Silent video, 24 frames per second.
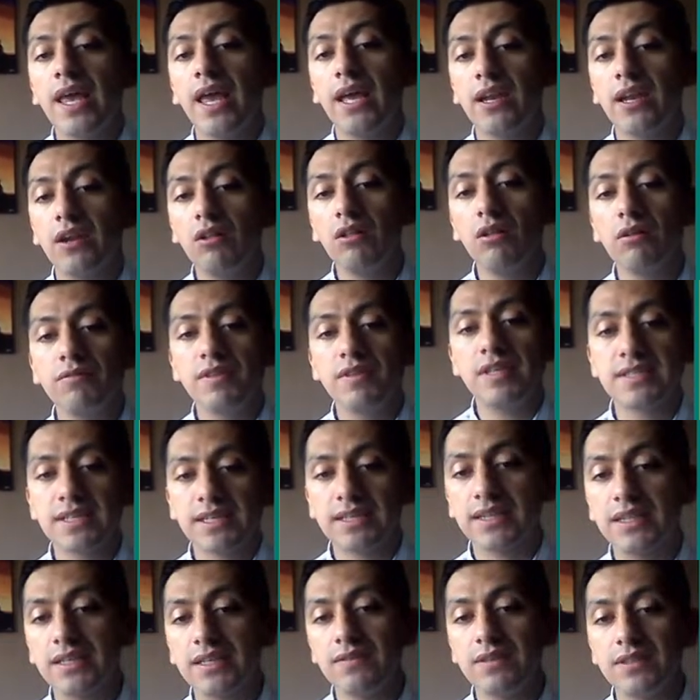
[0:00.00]
And all of these
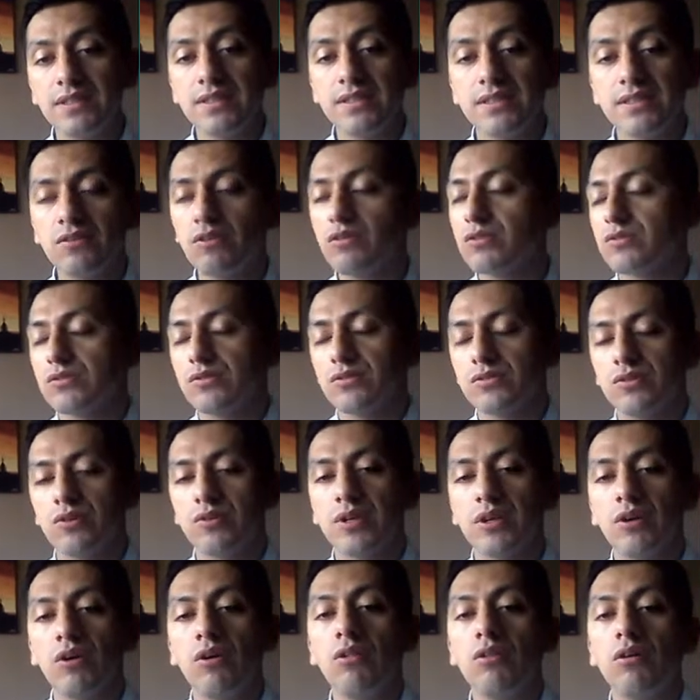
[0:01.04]
activities,
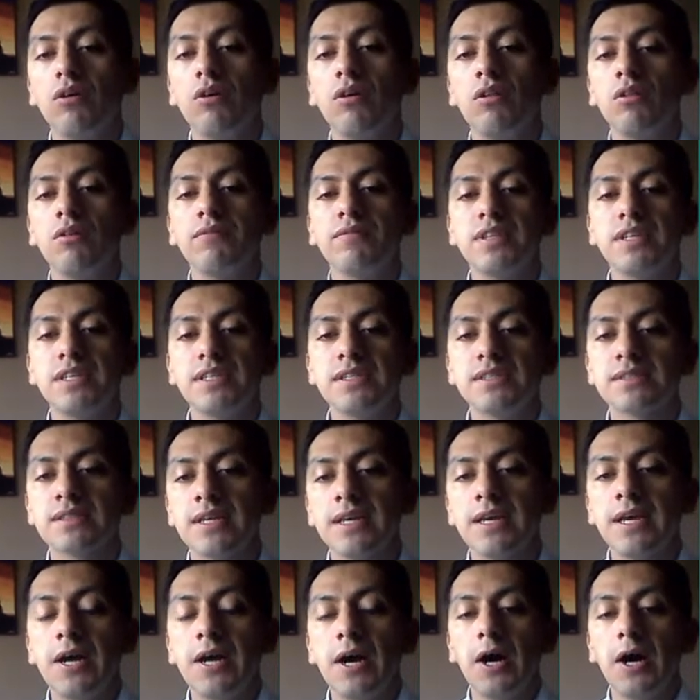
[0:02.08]
all of these